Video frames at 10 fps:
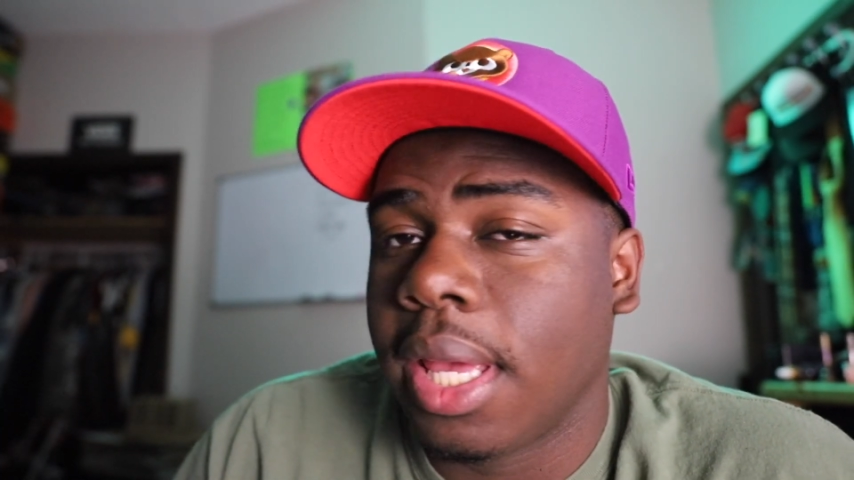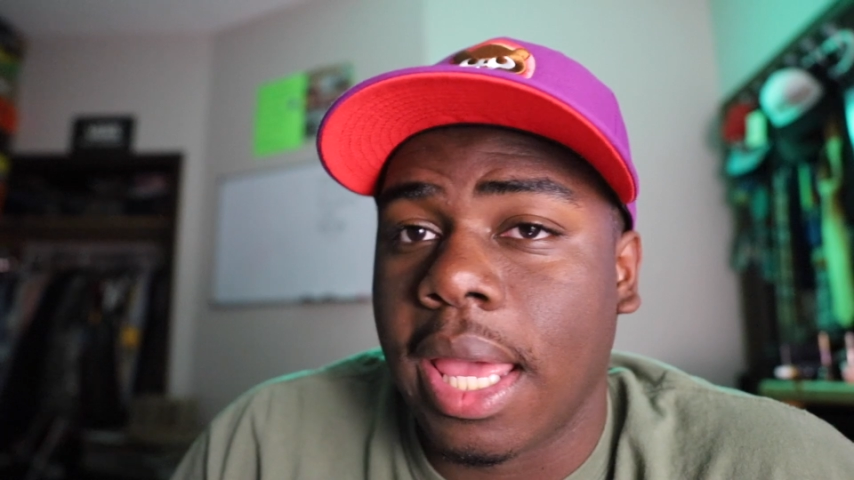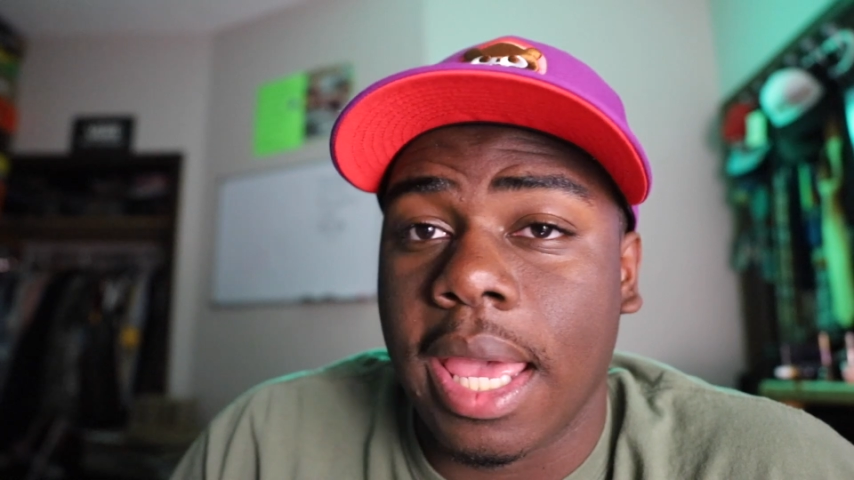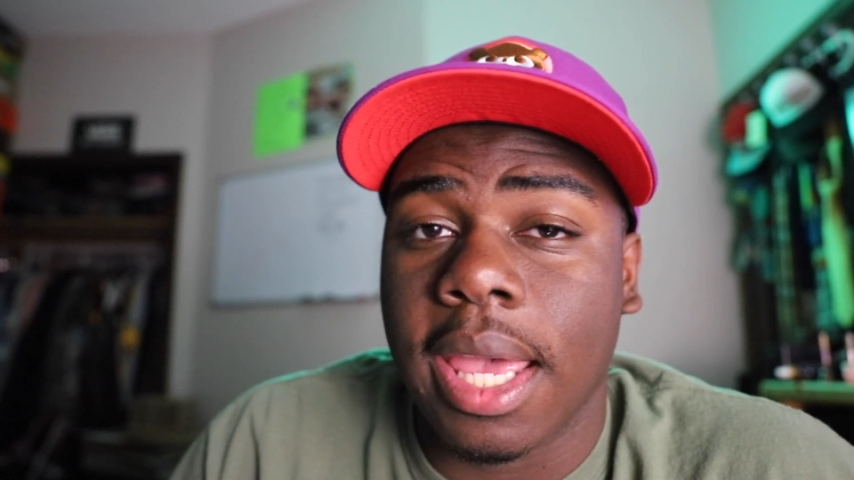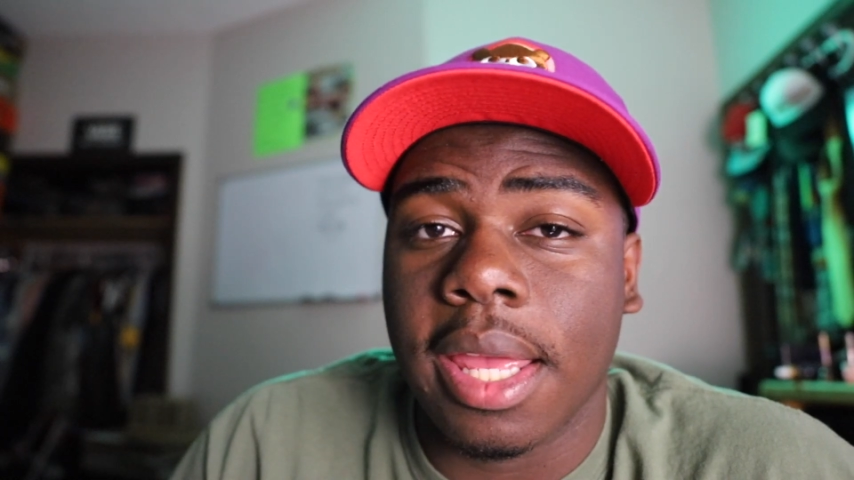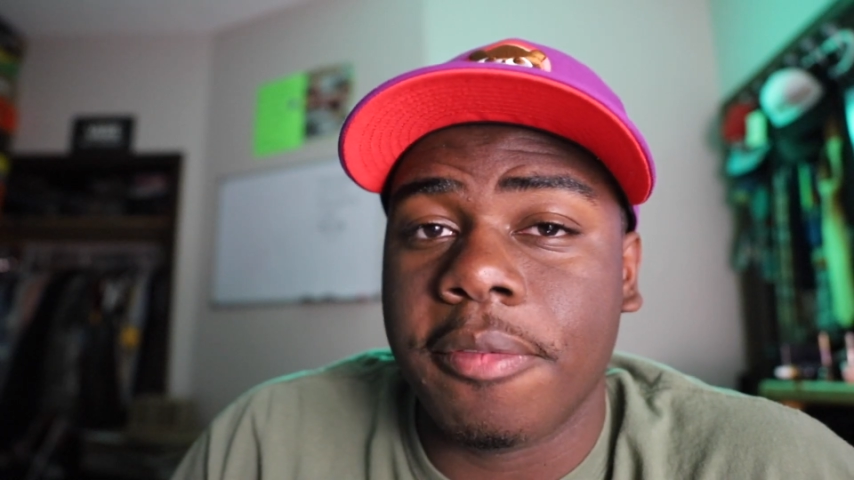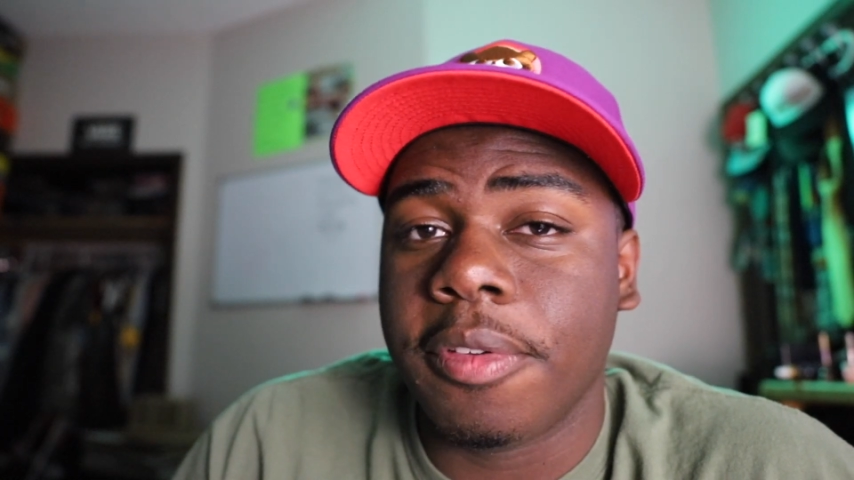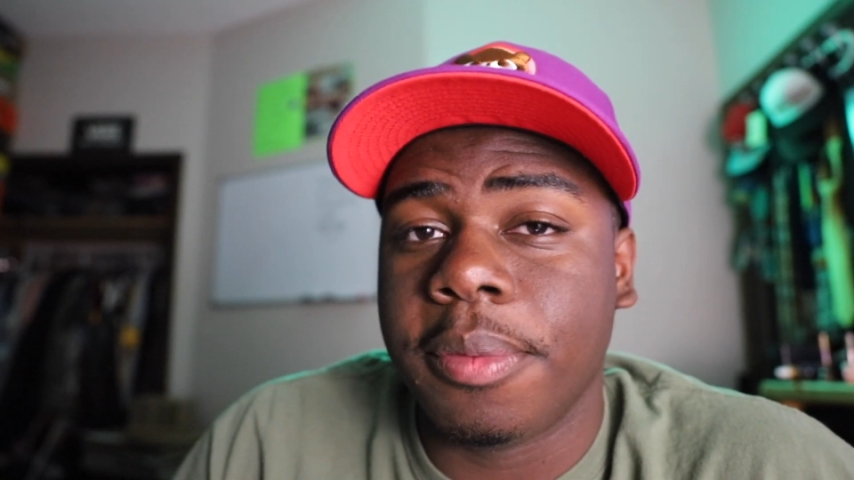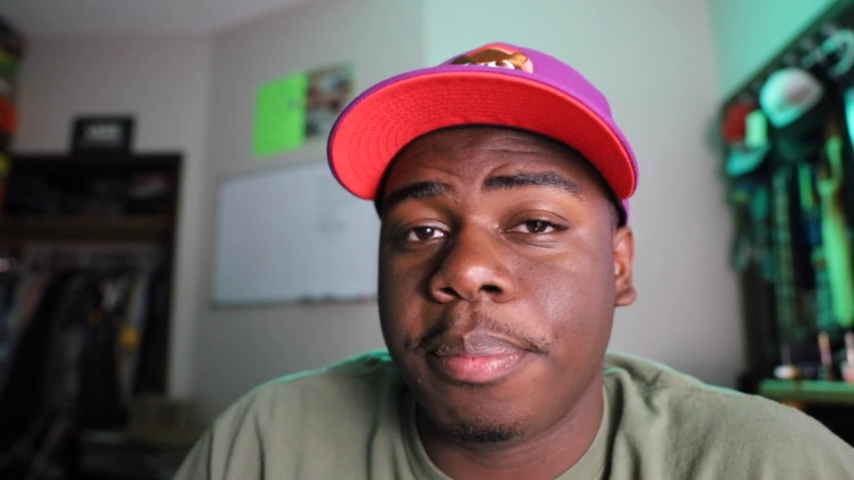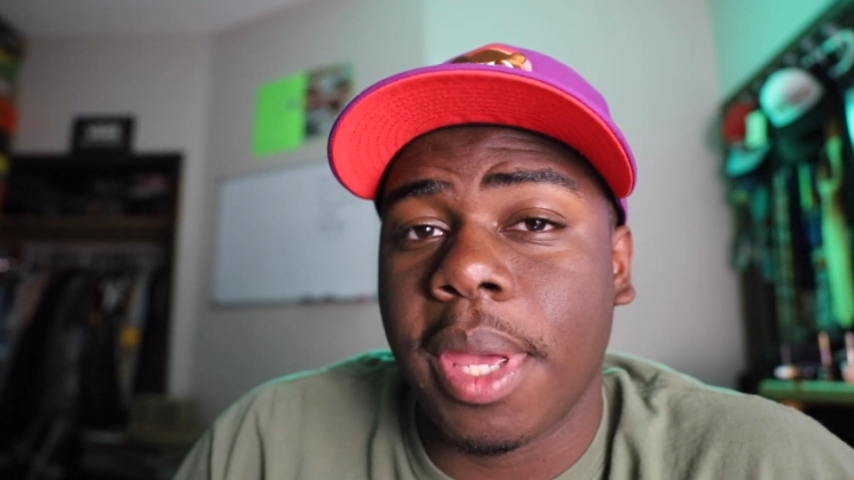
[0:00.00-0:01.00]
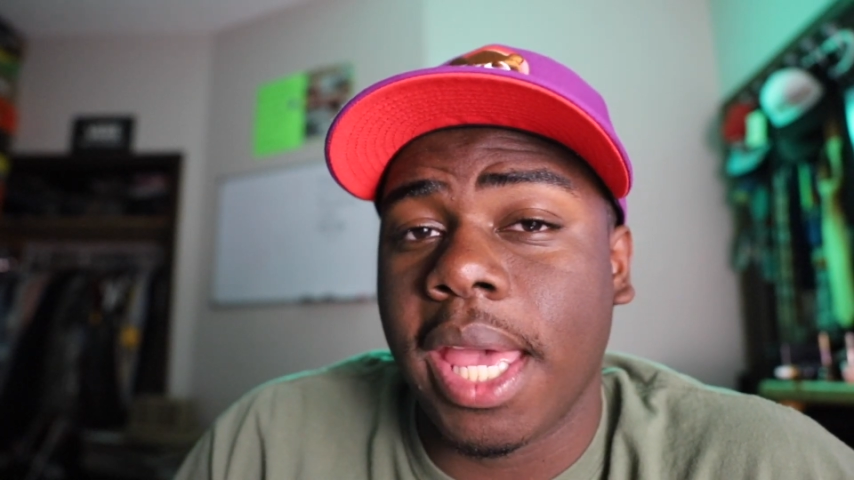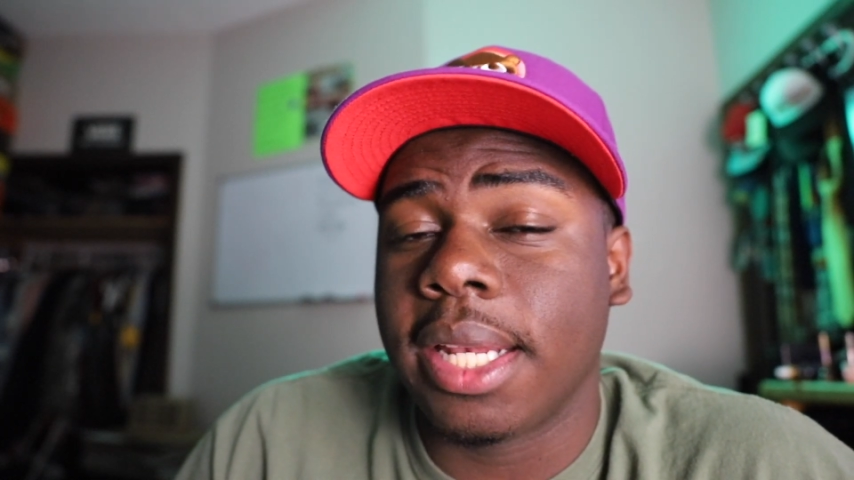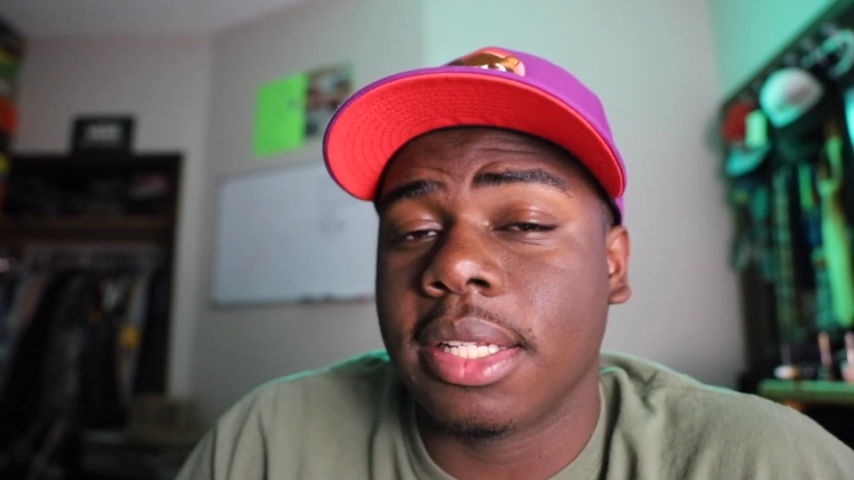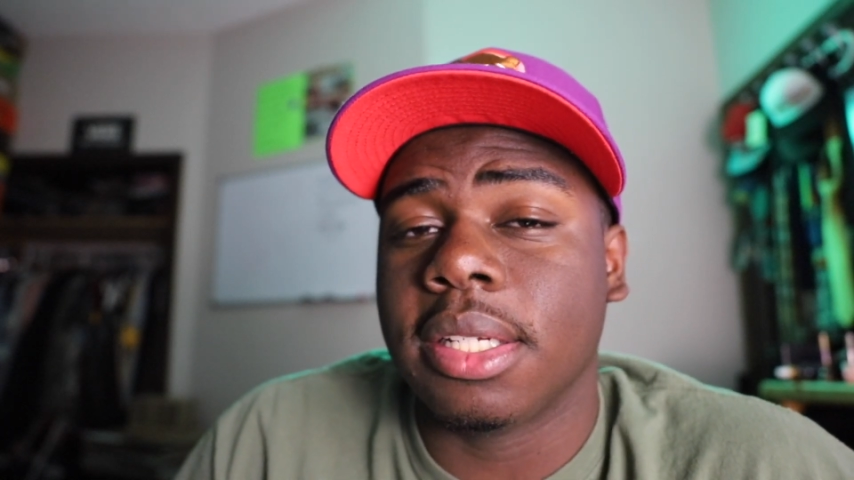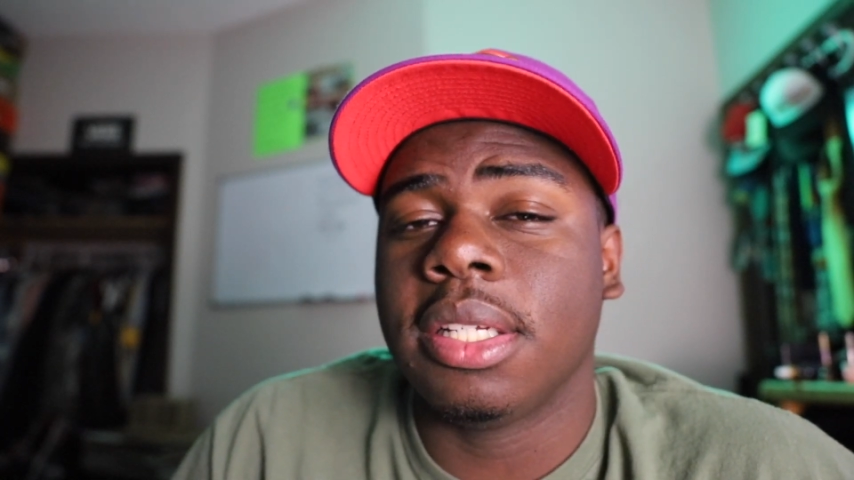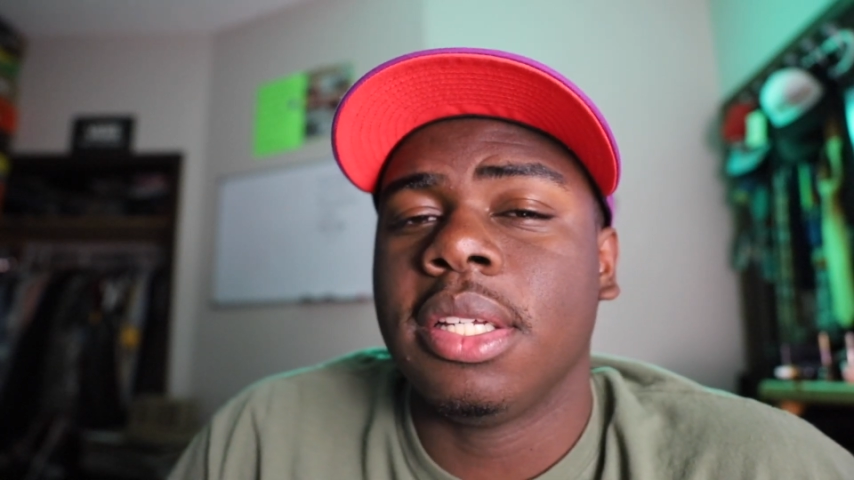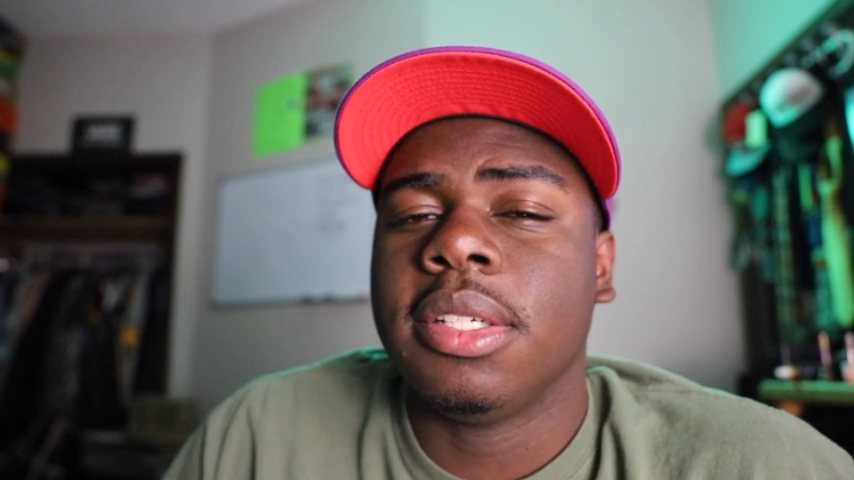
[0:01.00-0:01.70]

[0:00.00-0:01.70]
and MV Panda,